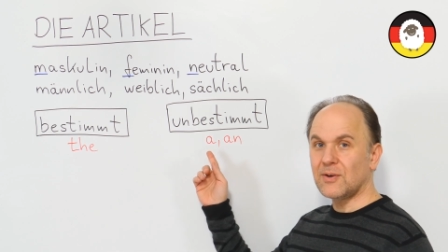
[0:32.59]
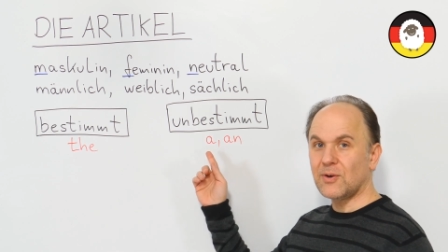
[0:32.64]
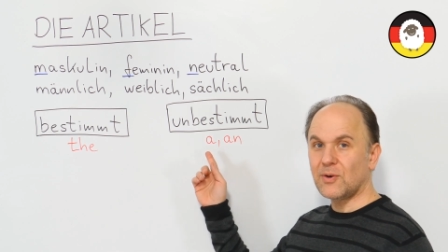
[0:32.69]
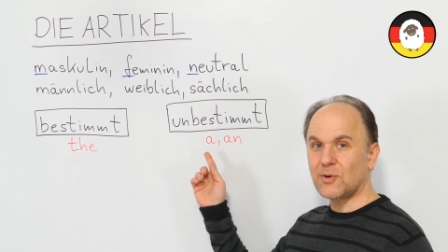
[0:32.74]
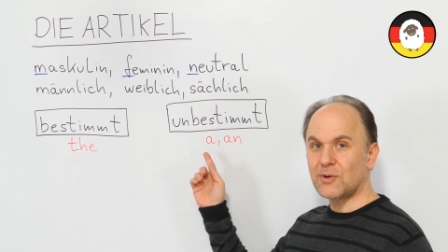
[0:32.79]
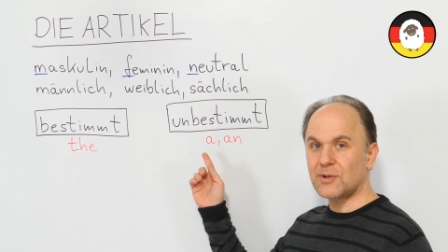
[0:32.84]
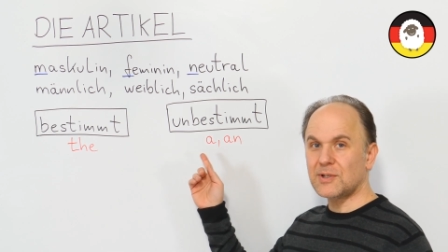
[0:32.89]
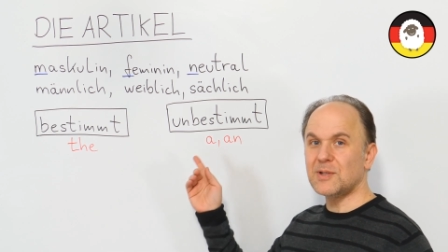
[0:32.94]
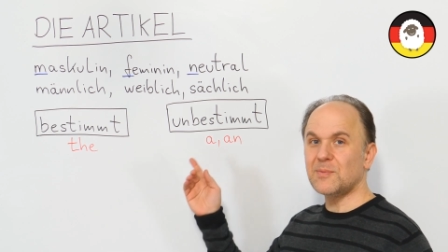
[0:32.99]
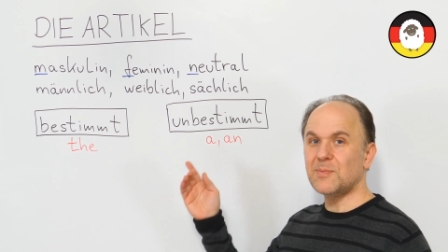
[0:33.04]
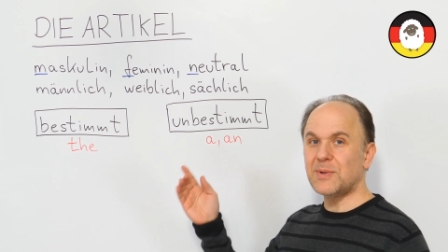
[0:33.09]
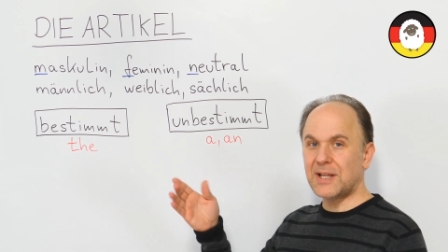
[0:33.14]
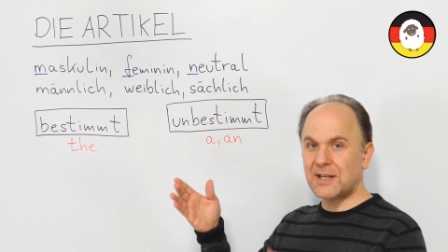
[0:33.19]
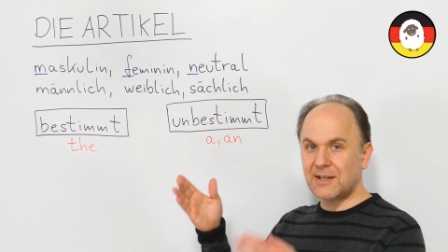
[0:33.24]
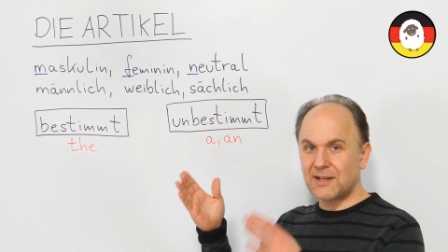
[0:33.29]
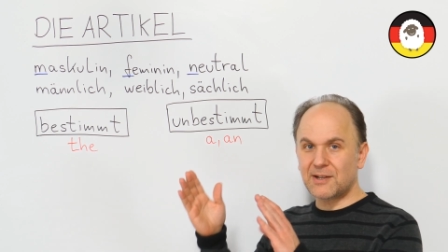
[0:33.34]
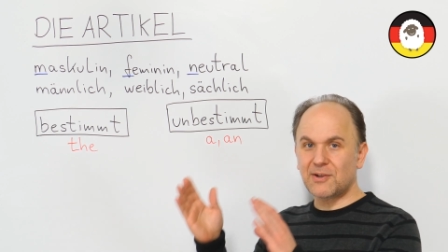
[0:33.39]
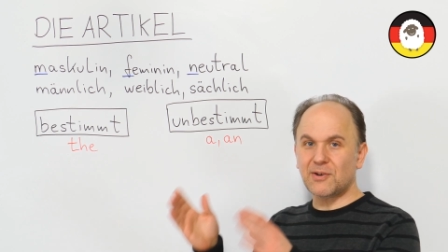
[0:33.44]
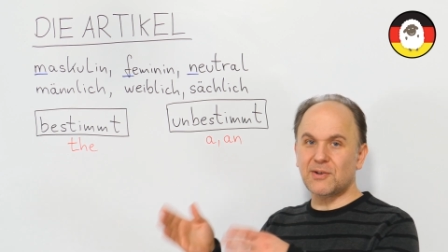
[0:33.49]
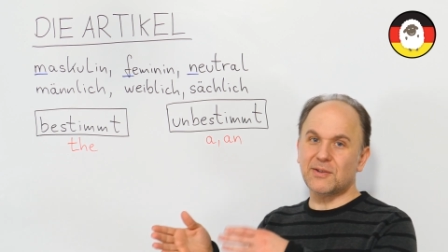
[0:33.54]
or
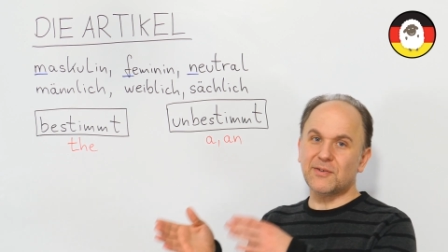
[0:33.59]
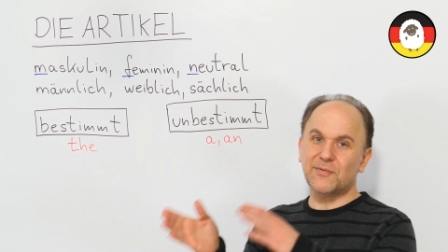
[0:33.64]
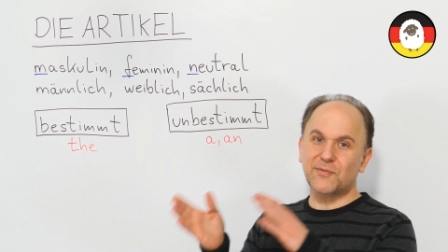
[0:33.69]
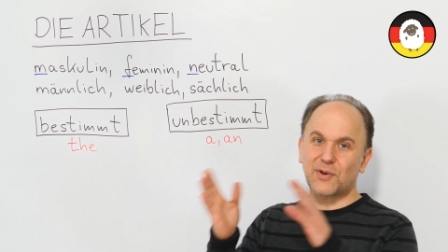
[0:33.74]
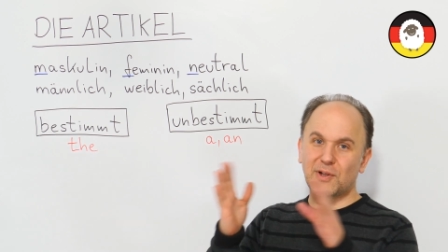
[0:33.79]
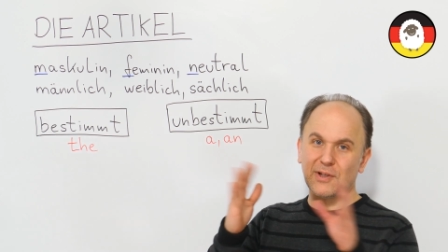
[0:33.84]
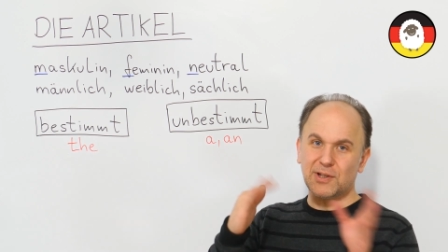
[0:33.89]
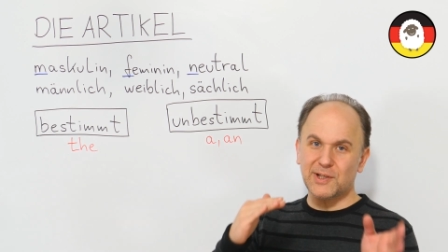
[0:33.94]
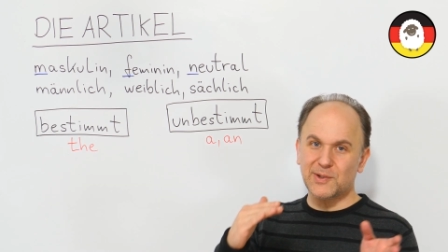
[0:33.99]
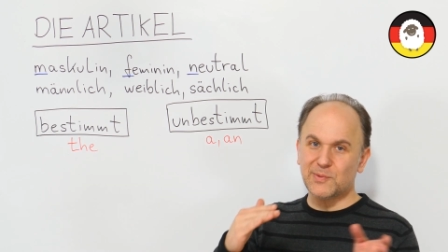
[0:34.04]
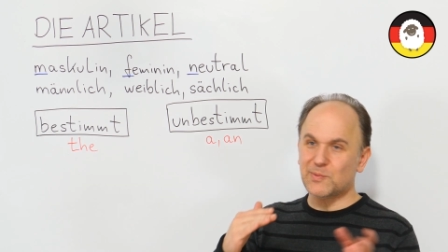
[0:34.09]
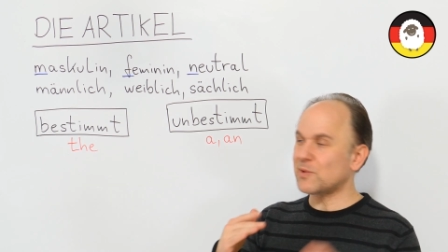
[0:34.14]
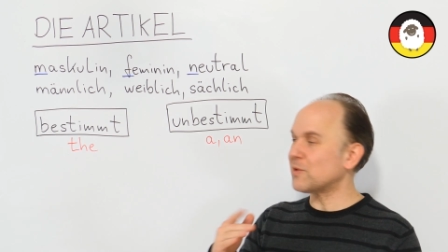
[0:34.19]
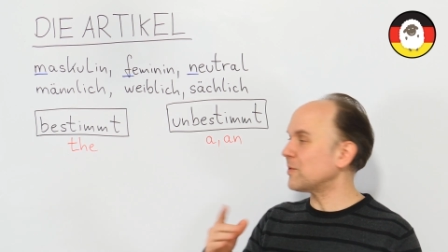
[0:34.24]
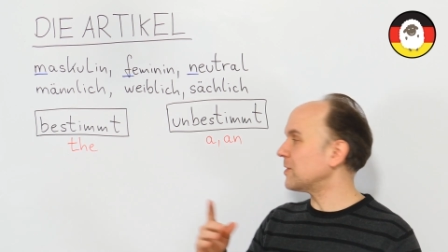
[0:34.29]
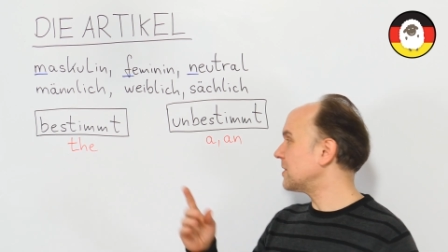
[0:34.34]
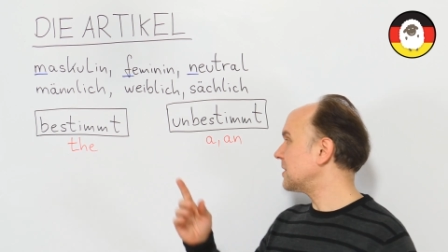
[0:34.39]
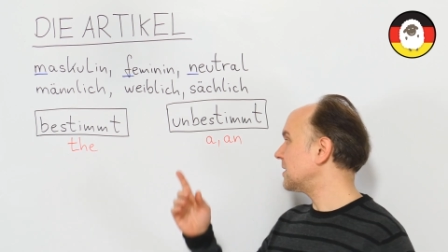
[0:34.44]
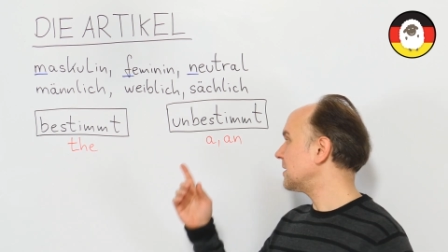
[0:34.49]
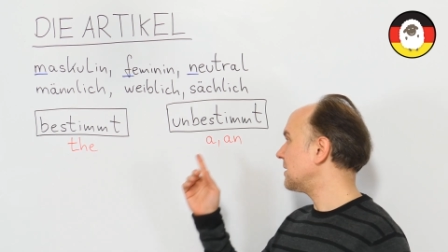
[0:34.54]
depending on the following
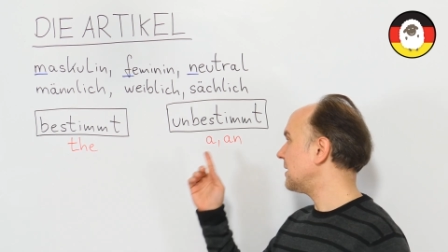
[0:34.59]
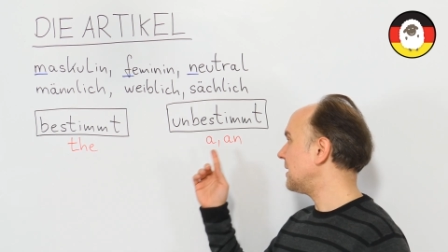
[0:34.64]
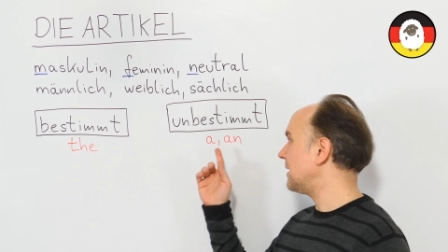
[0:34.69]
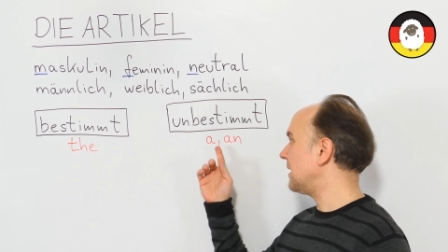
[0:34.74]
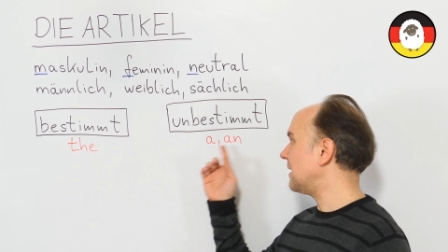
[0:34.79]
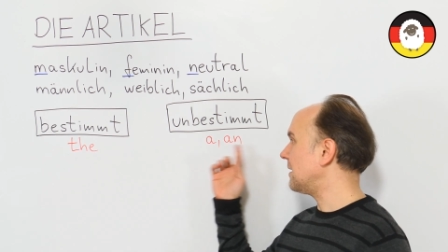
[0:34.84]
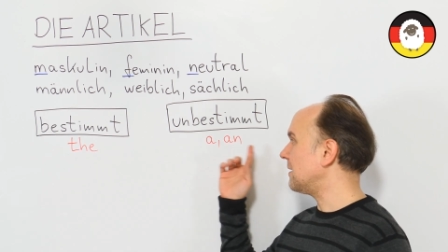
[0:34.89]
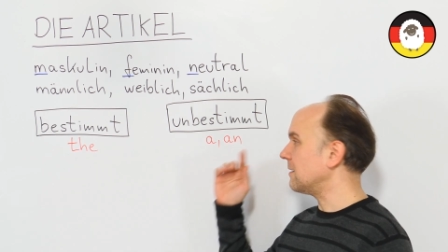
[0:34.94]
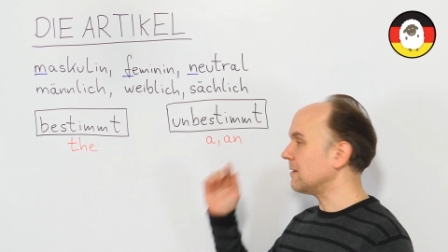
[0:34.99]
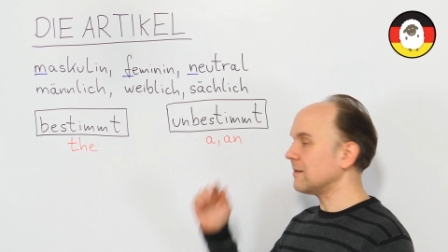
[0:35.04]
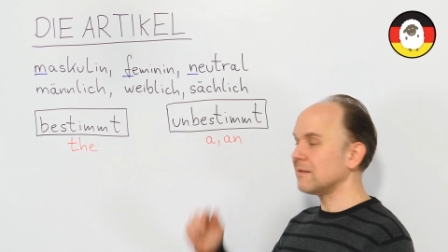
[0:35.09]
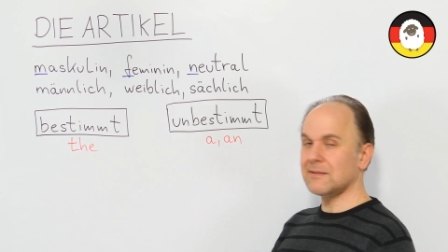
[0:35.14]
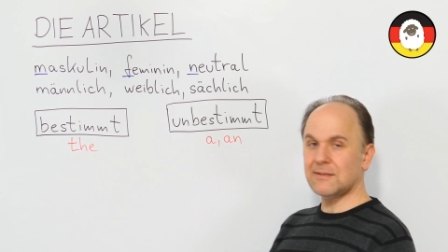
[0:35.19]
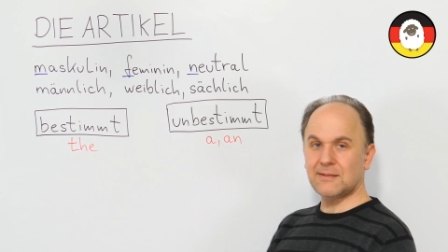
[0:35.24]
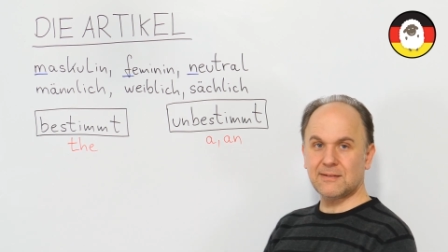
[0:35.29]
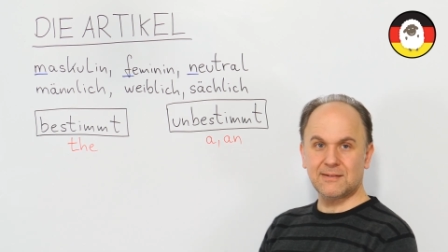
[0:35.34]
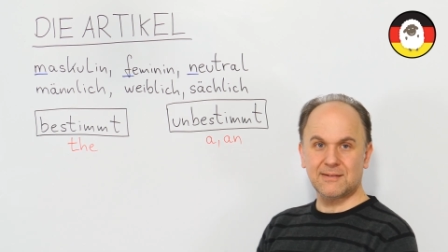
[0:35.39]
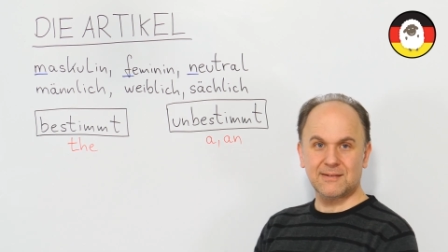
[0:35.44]
word, n.